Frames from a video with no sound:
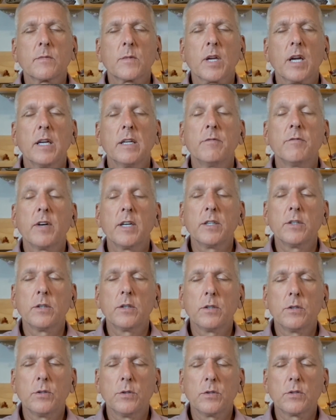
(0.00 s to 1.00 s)
I invite you
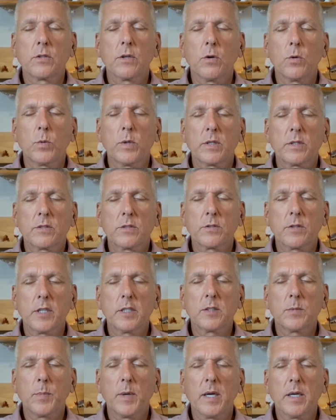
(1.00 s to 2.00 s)
to do so with a
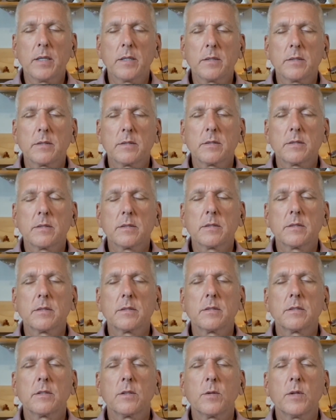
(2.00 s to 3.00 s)
straight spine,
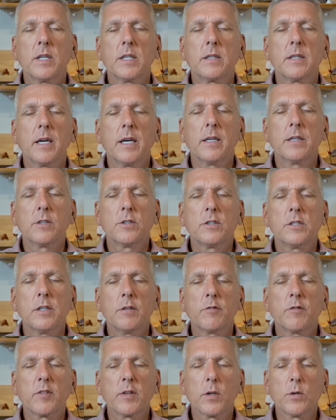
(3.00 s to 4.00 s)
so that the energy
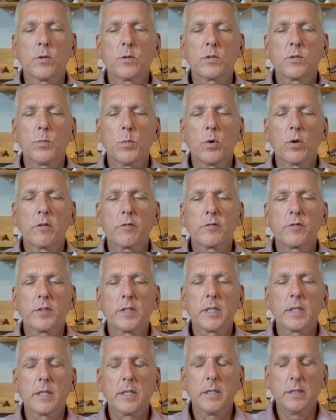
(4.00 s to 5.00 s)
flows more
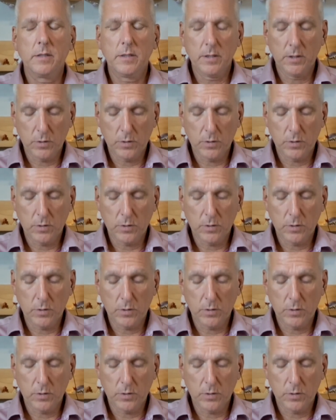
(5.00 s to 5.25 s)
freely.